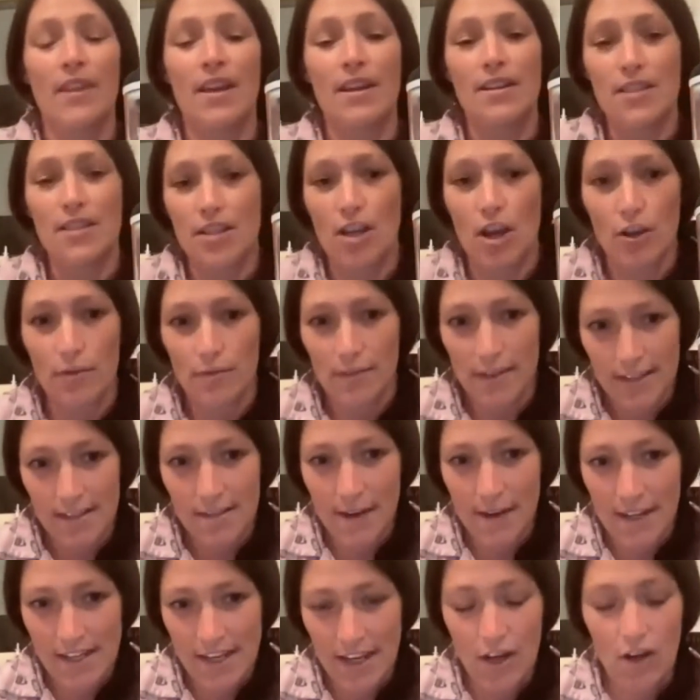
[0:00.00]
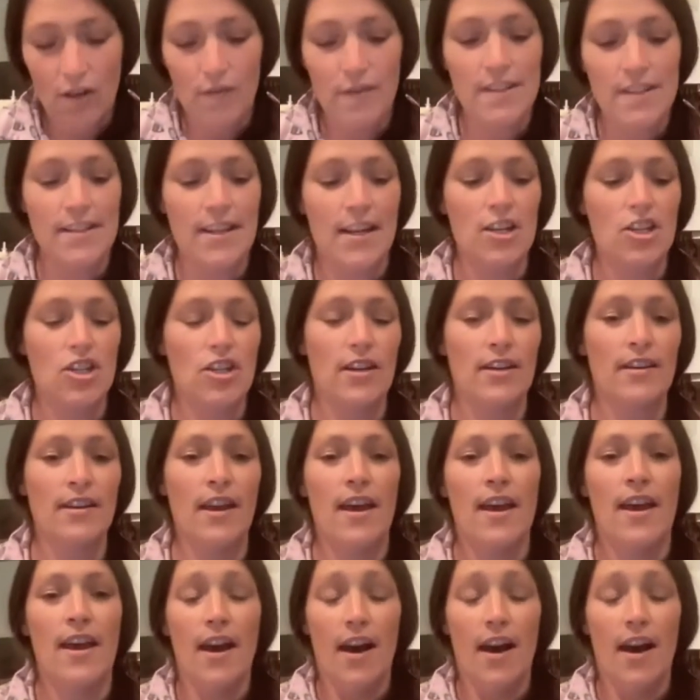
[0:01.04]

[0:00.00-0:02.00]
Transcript: So this is my tea and coffee station.